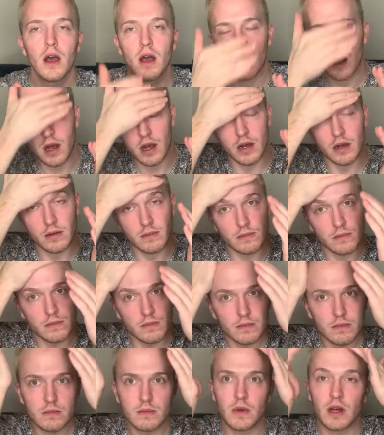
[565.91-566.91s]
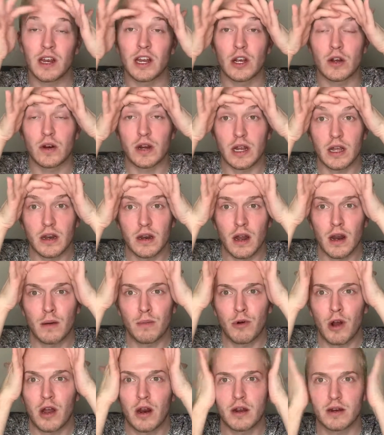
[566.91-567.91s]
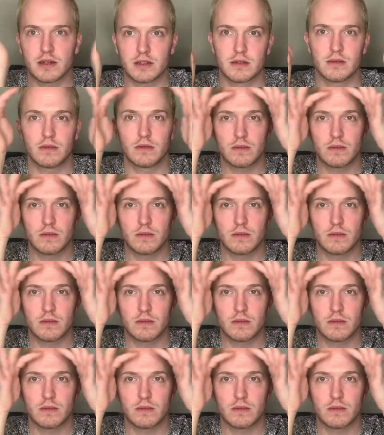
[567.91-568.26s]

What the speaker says: An ingredient, not a product.